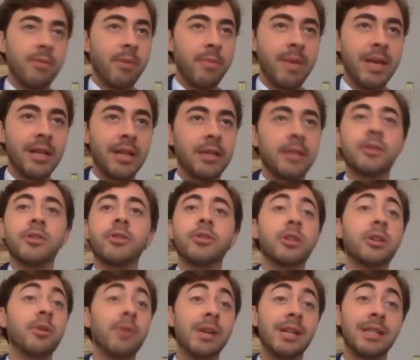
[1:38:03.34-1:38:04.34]
mammalian
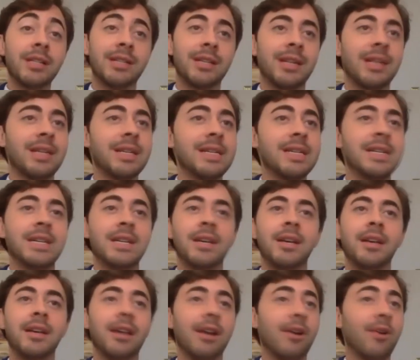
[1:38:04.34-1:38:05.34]
sirtuins, and,
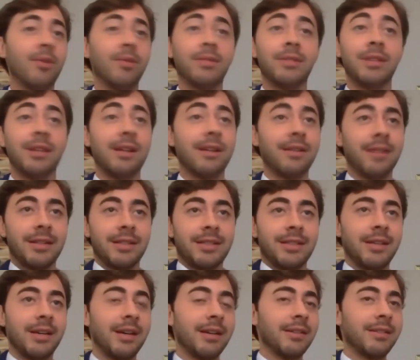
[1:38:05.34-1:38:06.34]
you know, you know
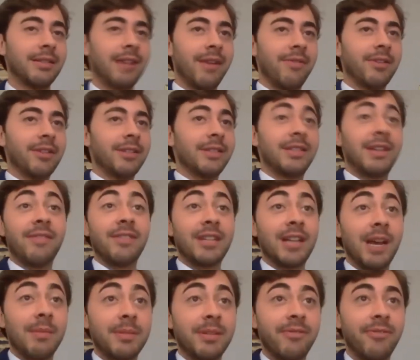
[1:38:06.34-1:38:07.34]
that's uh, seven, seven
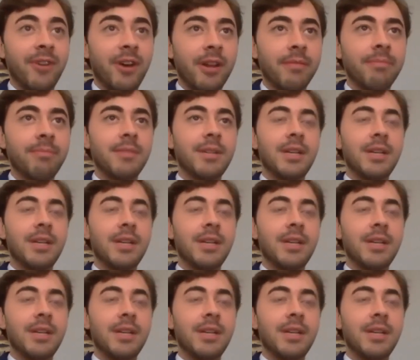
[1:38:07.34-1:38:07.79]
times the fun.